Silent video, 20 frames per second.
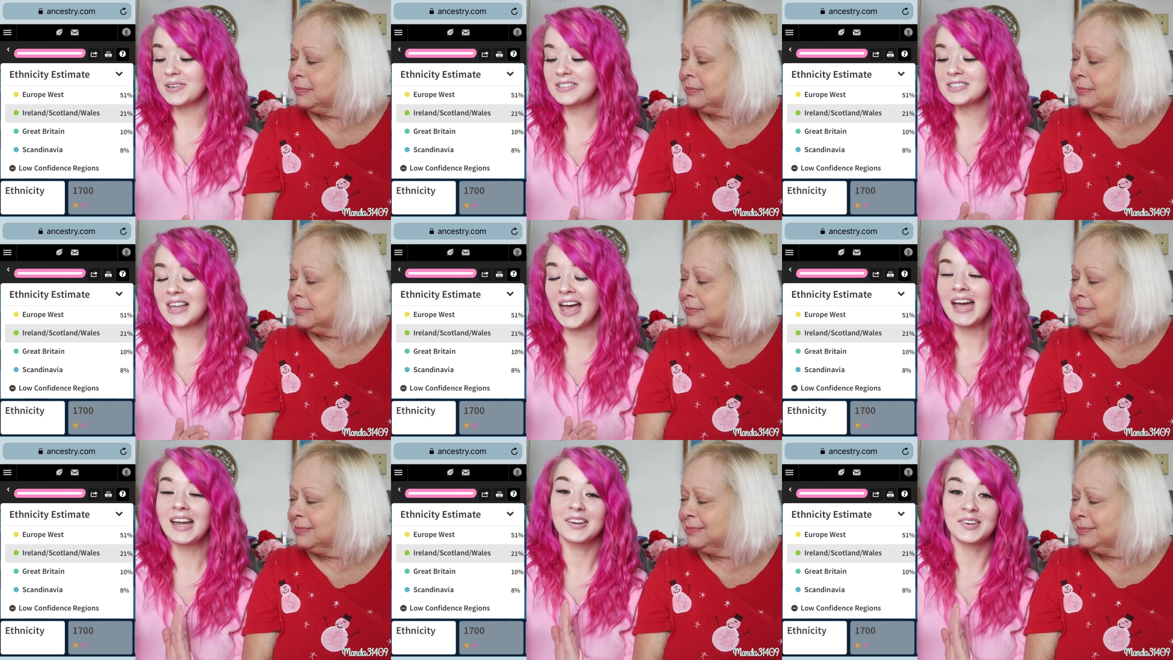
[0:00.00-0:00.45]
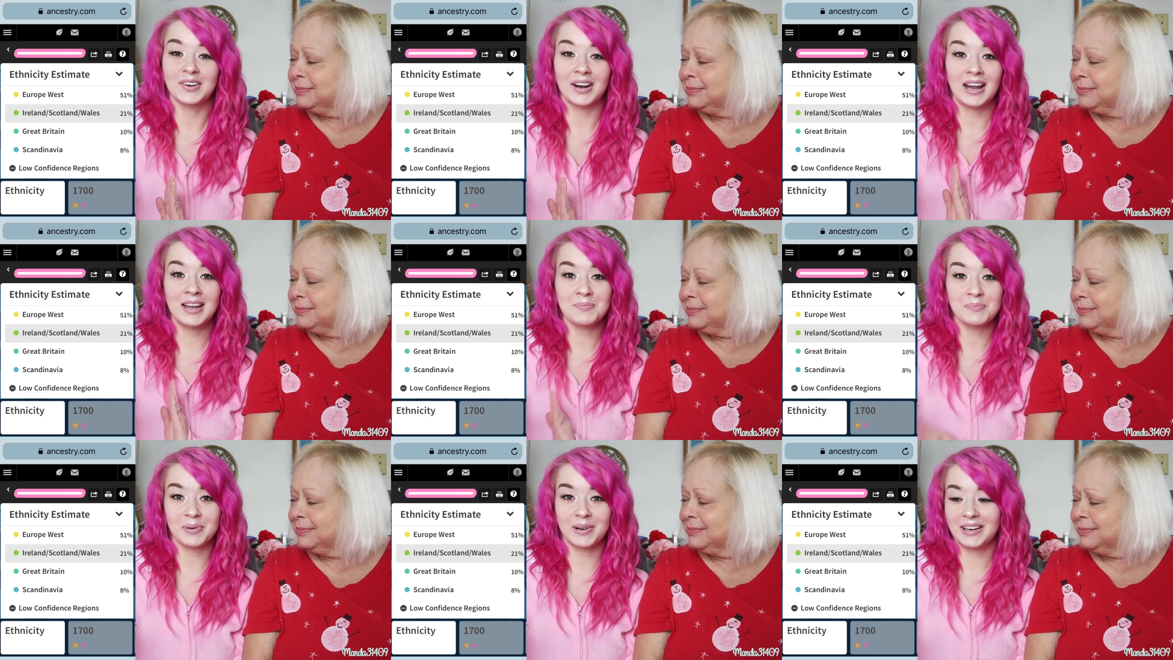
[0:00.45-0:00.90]
Speaker 1: percent
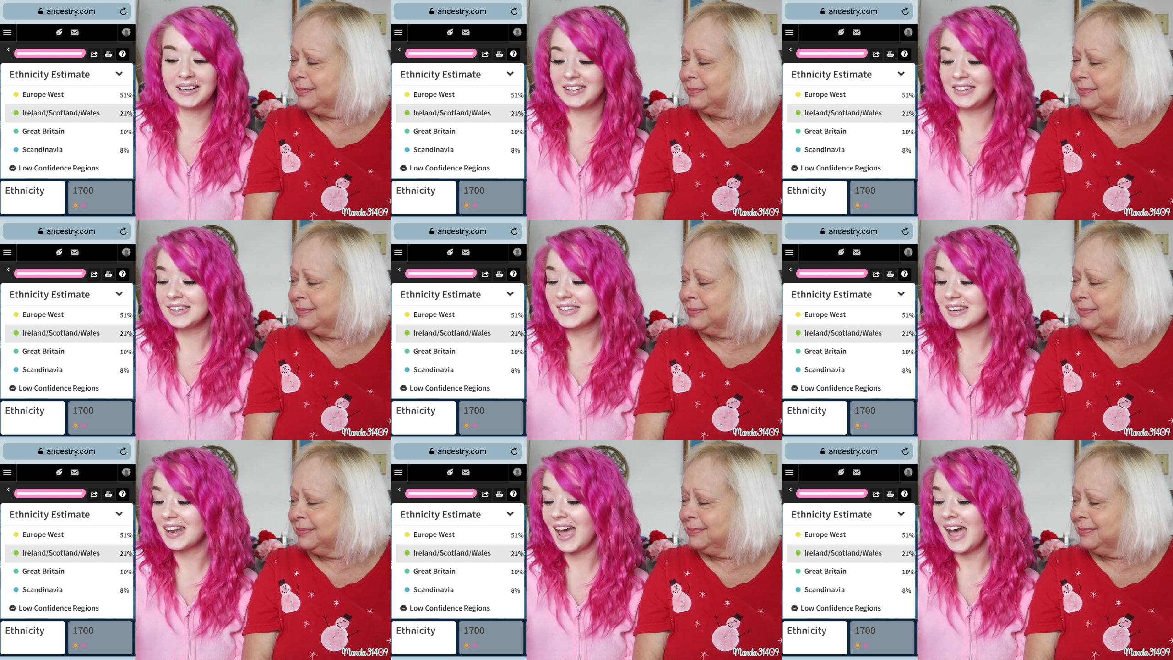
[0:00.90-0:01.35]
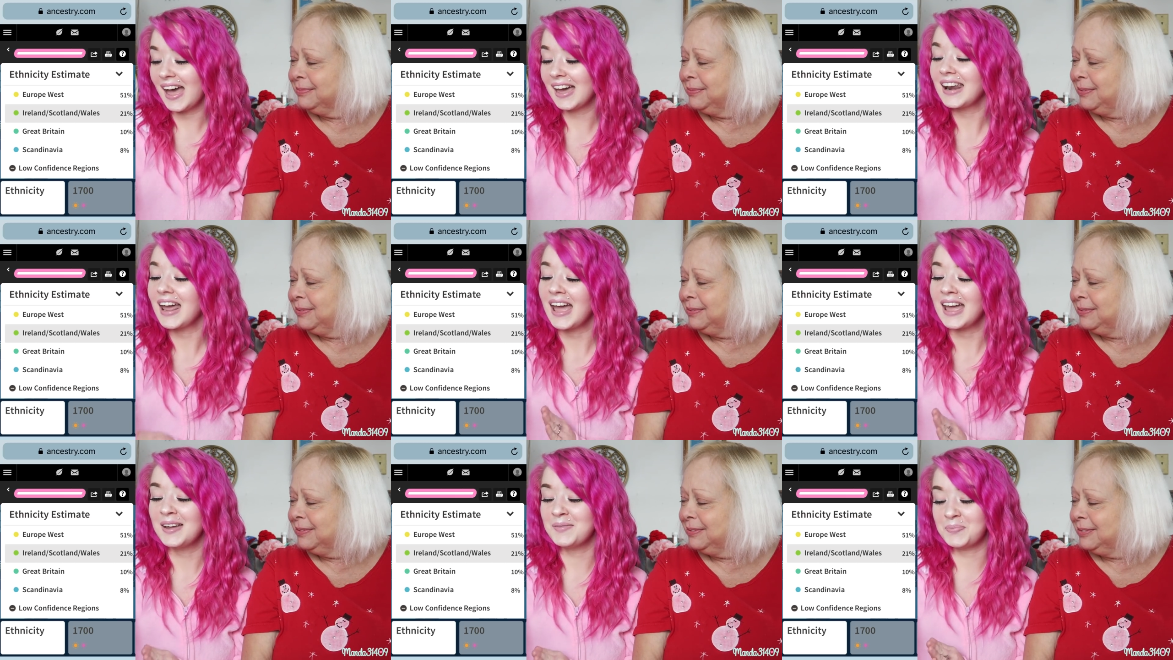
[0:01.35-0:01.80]
Great Britain
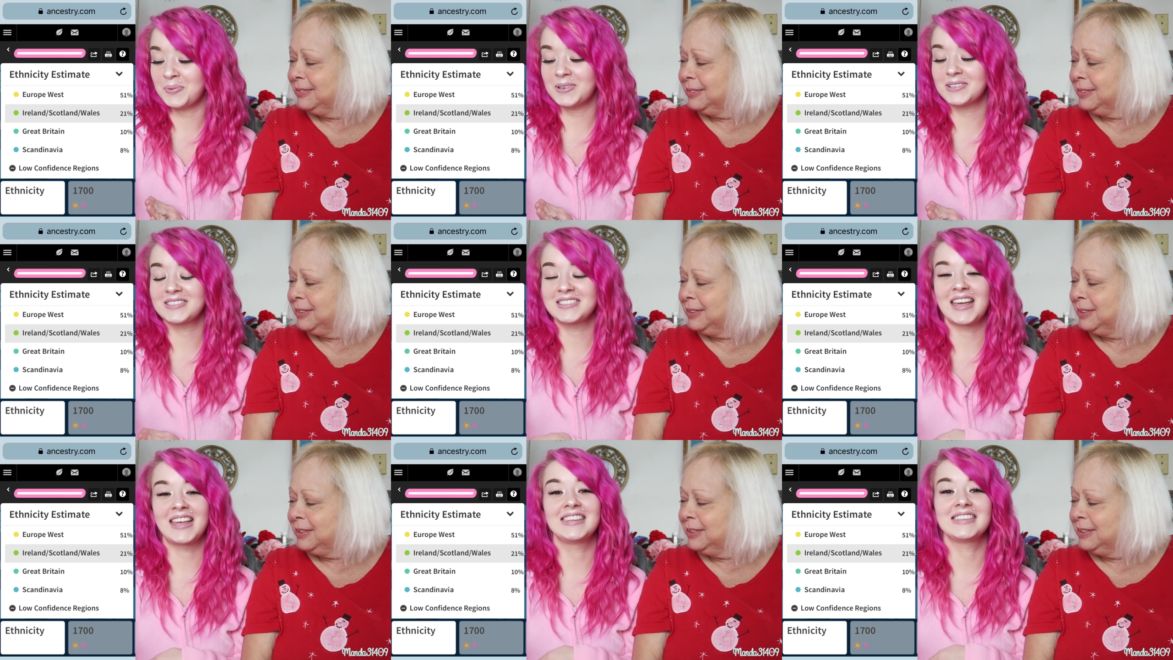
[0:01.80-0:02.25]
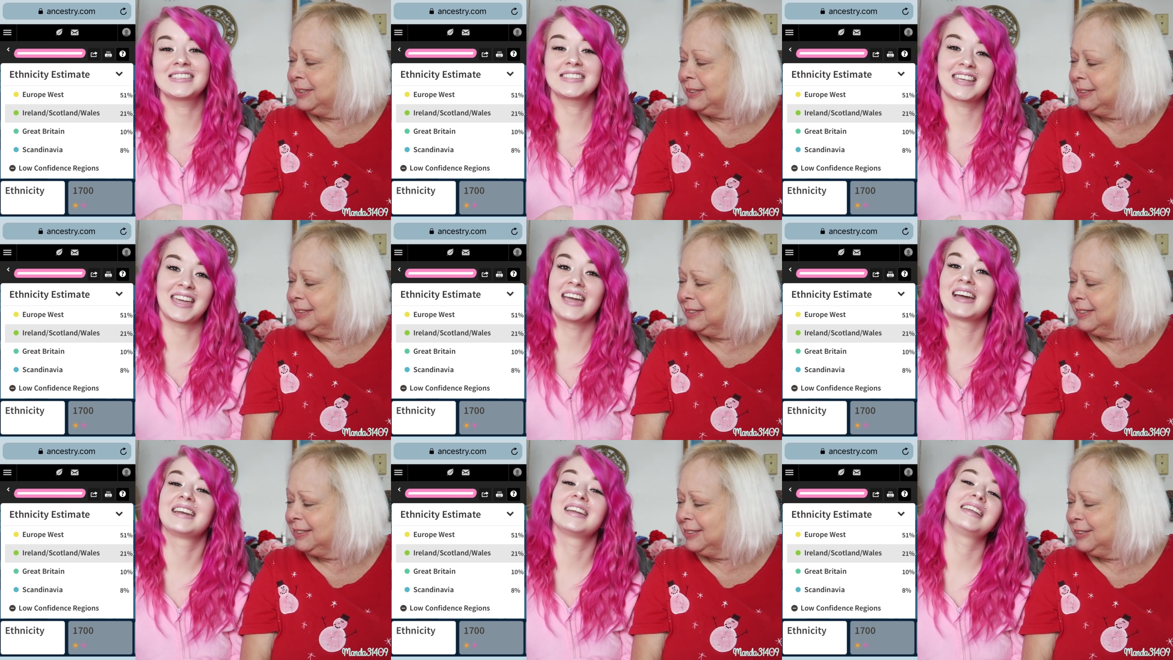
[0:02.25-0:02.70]
and eight percent
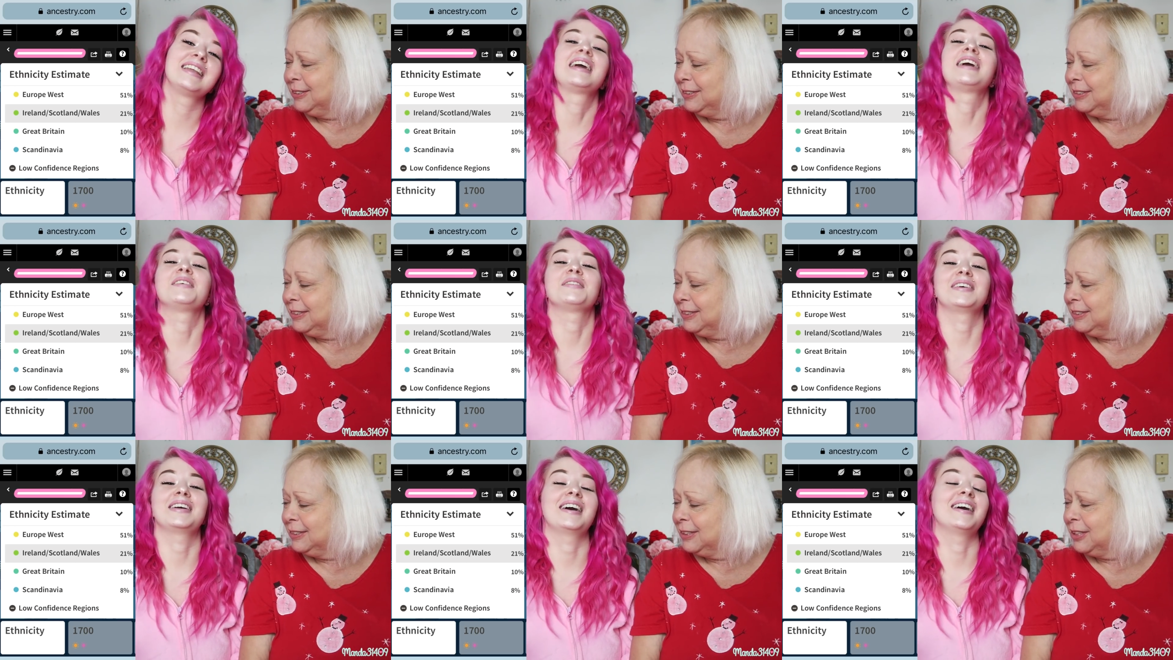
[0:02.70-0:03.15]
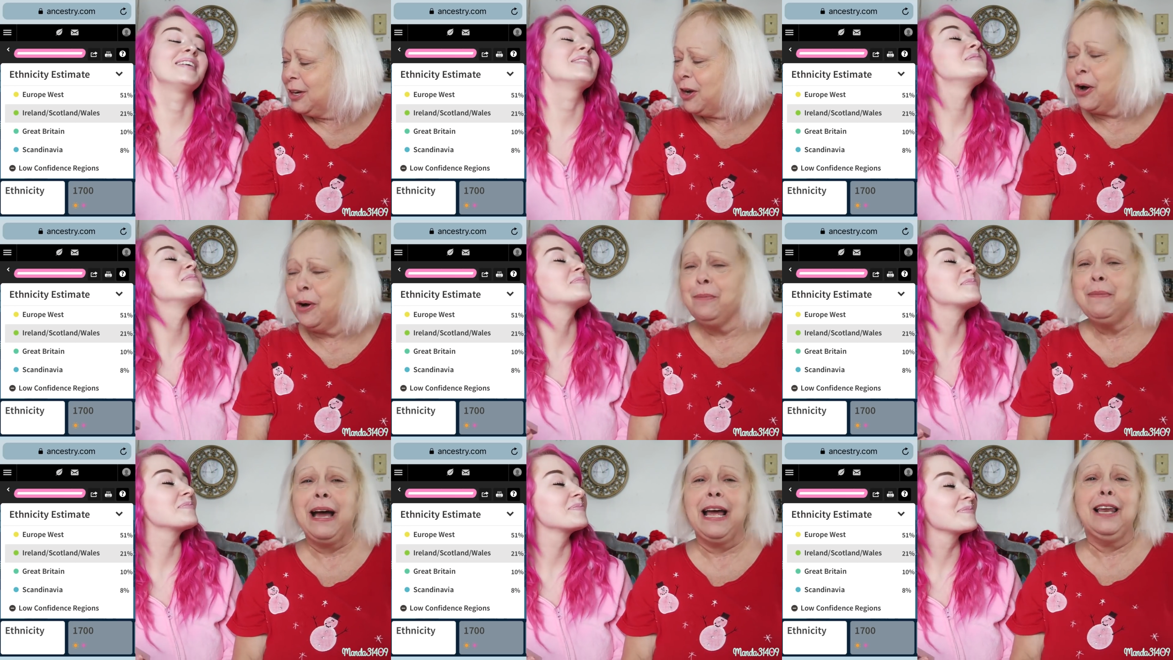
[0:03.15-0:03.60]
Scandinavia.
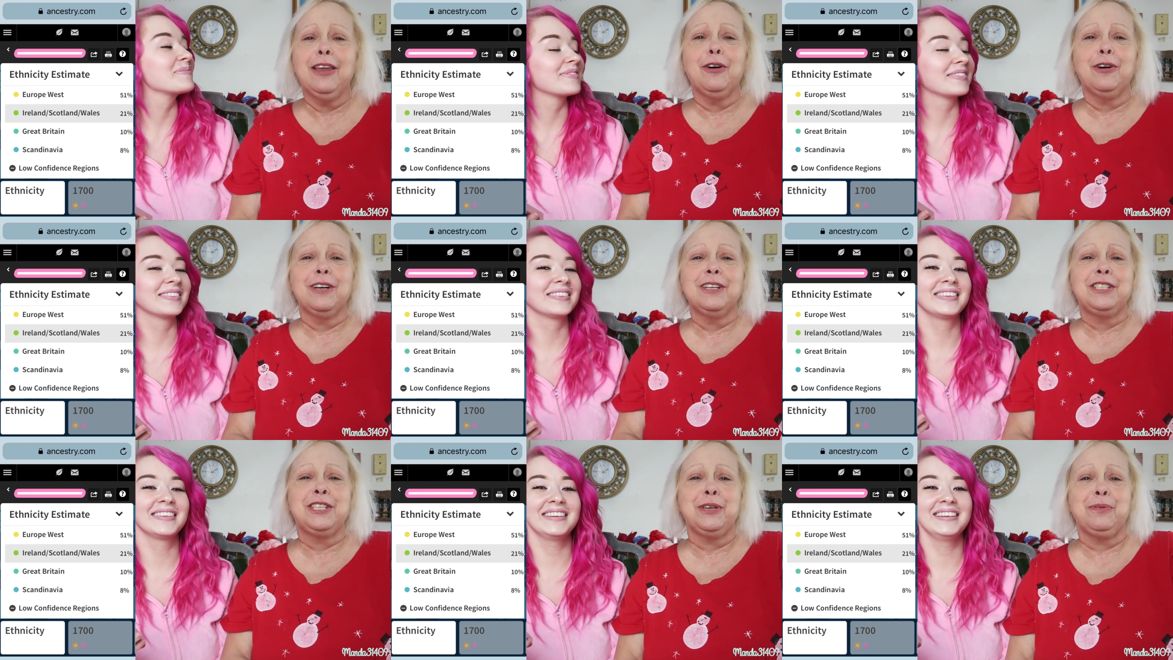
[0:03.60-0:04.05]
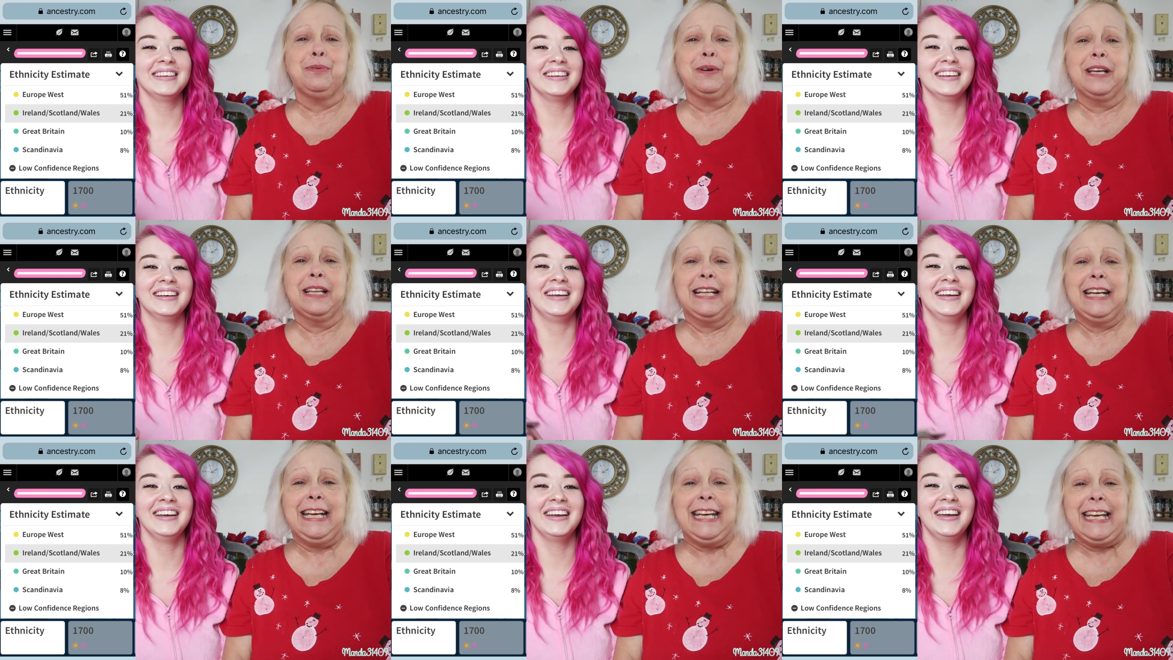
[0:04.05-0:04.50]
Speaker 2: Oh my lord, she
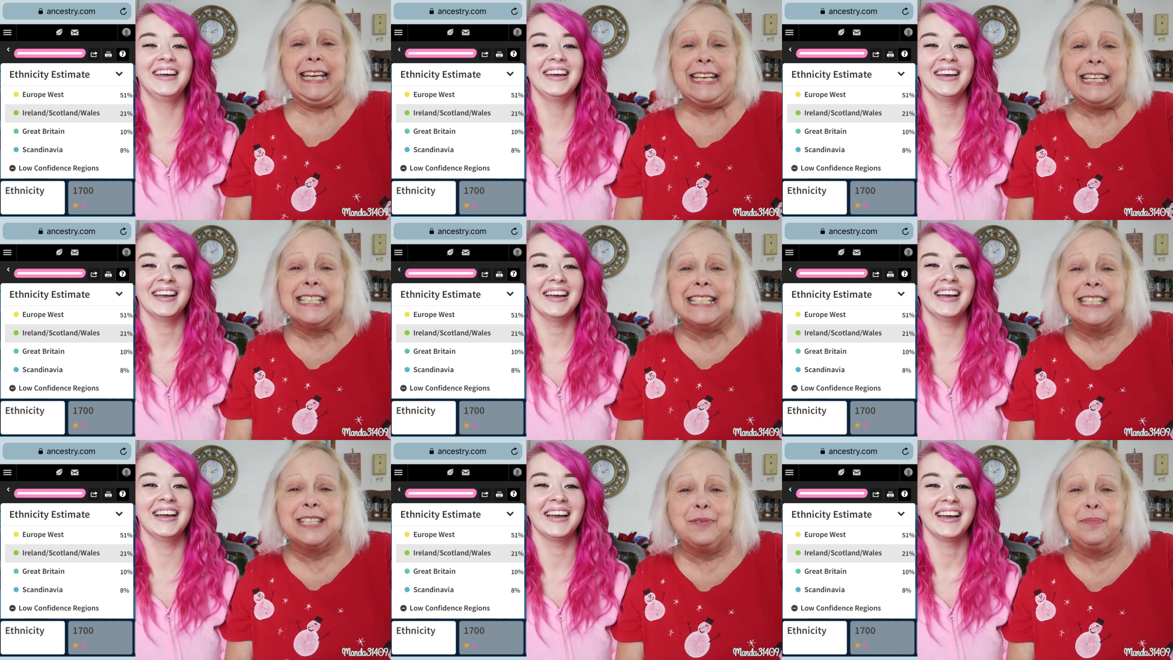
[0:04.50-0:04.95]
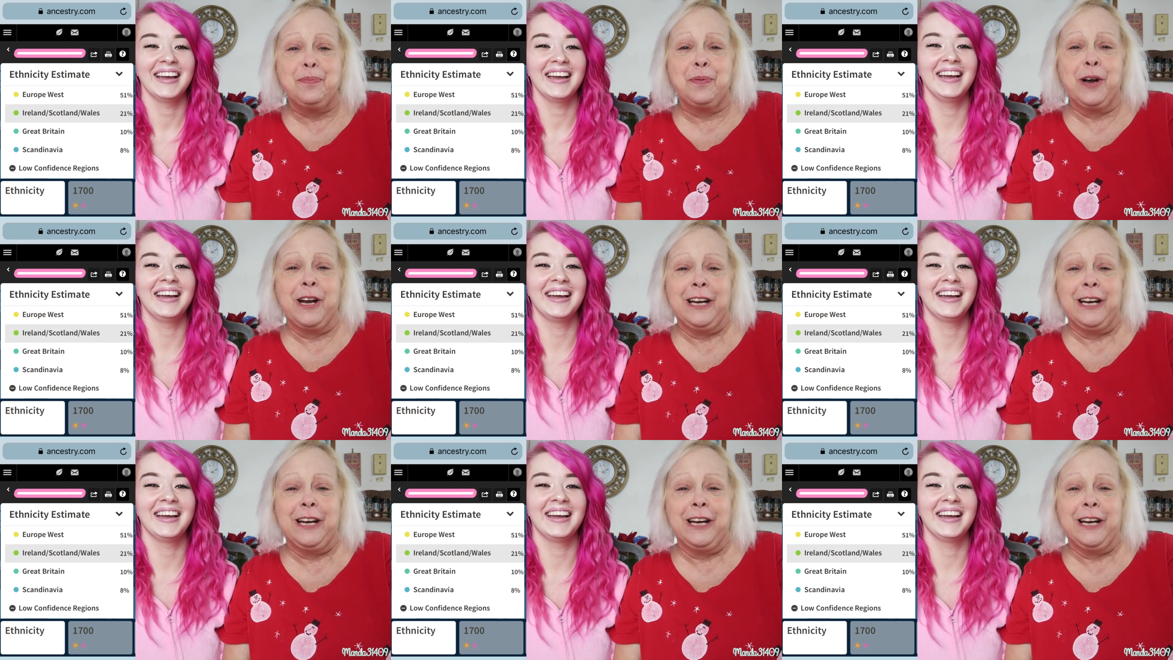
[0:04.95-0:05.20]
really is a